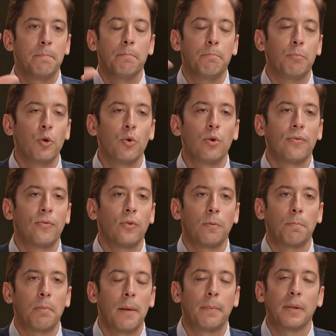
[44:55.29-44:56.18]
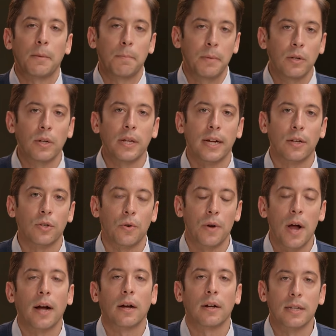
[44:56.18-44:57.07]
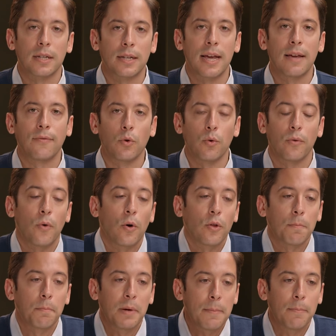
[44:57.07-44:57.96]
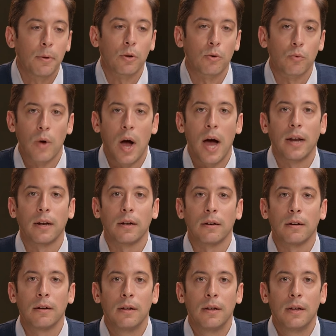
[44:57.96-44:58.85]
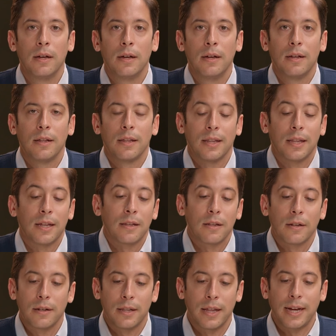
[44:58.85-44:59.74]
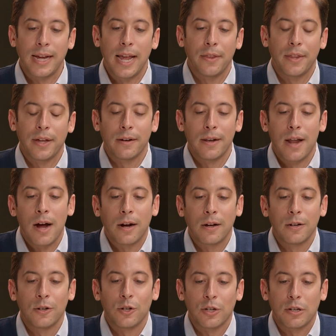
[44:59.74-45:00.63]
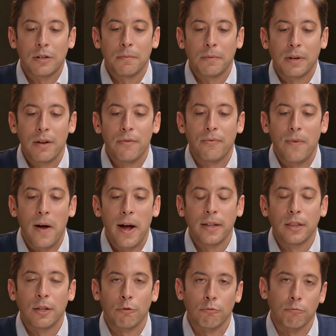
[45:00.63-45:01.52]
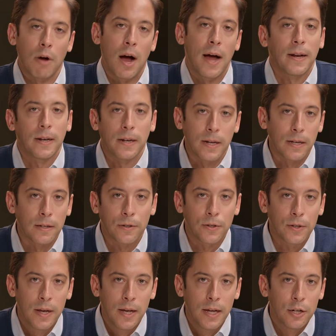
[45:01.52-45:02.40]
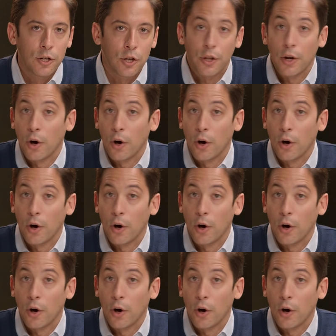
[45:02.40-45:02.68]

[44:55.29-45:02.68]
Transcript: beautiful public buildings are not going to save you. If all the people are rotten, then they, they're not going to just confine their rottenness to